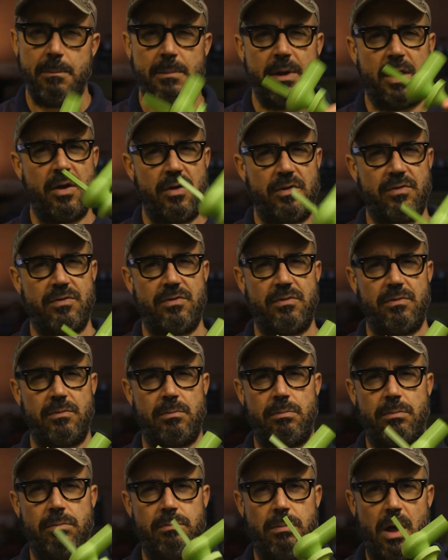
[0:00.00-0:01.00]
because
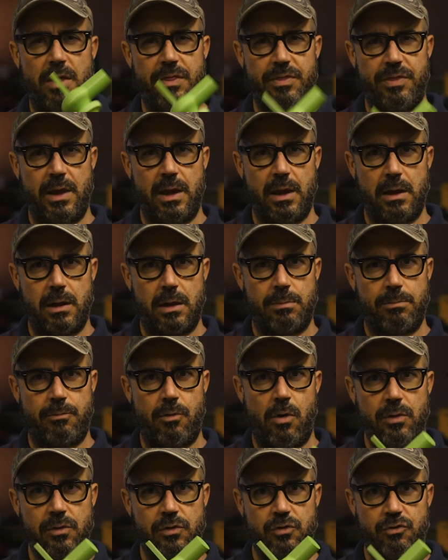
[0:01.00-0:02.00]
I think
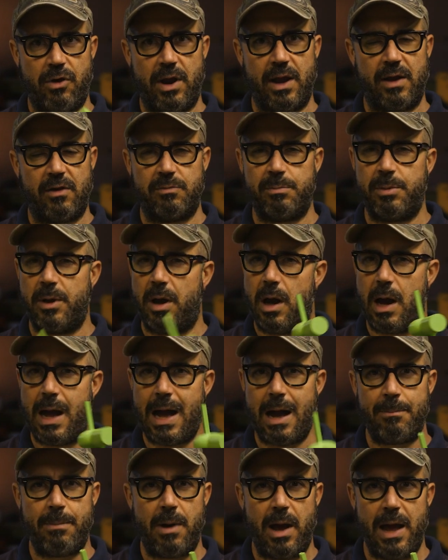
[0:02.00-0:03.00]
bronze shrinks, but
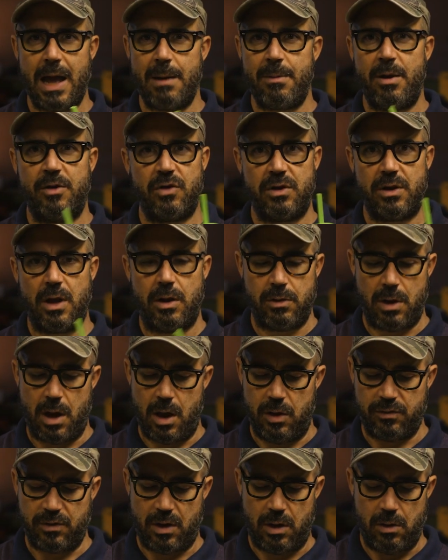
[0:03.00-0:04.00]
how, by how much I don't
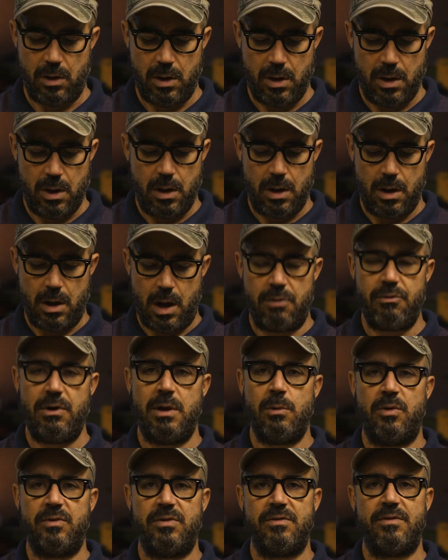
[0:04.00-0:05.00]
know. So I really
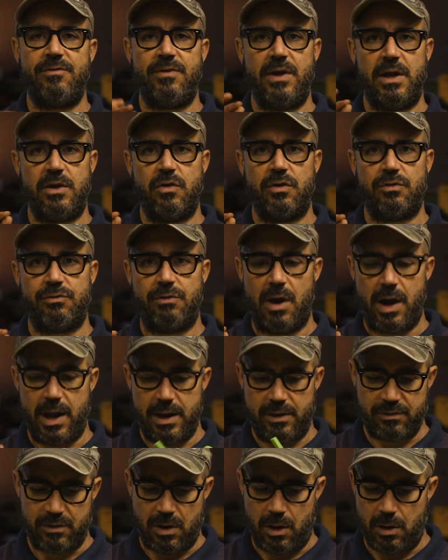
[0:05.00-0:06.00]
want it to fit just
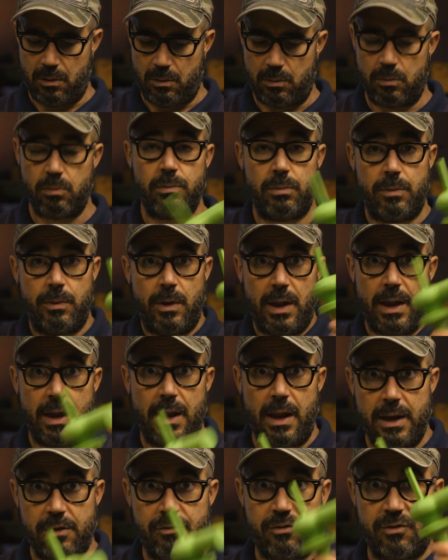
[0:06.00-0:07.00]
right. So
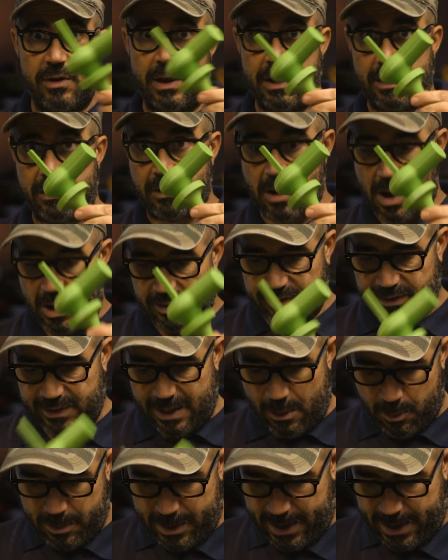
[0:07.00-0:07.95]
interesting casting that will